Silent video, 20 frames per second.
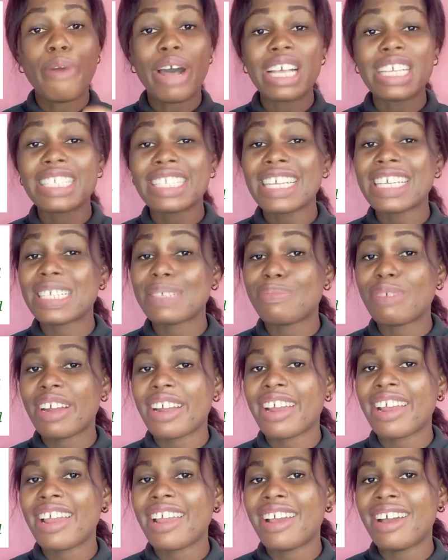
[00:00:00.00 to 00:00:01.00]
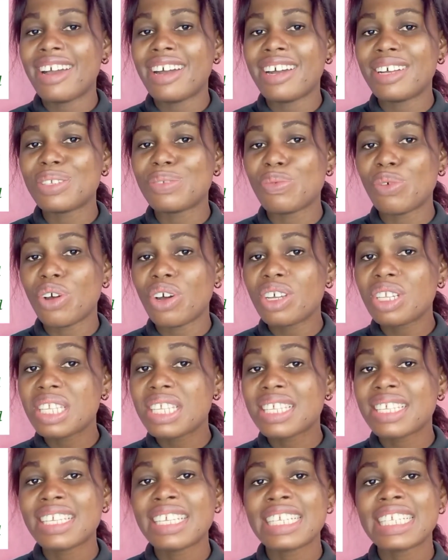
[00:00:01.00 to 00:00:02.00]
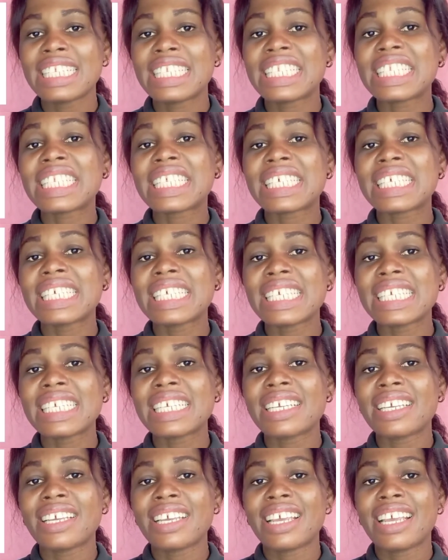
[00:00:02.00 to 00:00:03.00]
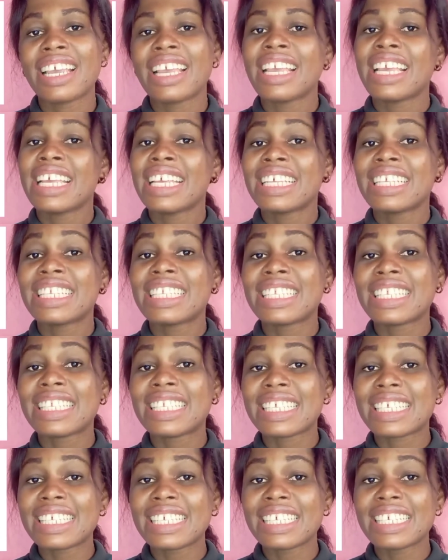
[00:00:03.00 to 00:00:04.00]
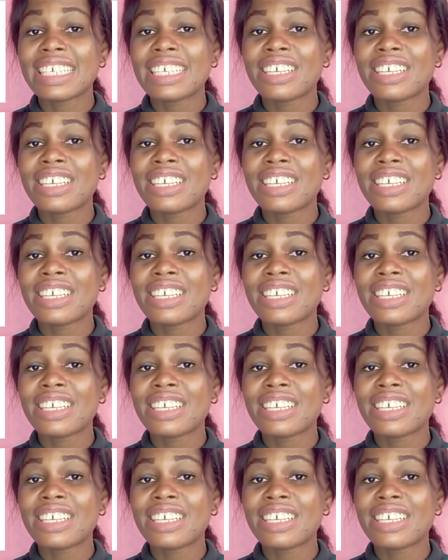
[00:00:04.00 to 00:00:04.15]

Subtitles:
past tense marker as what? T.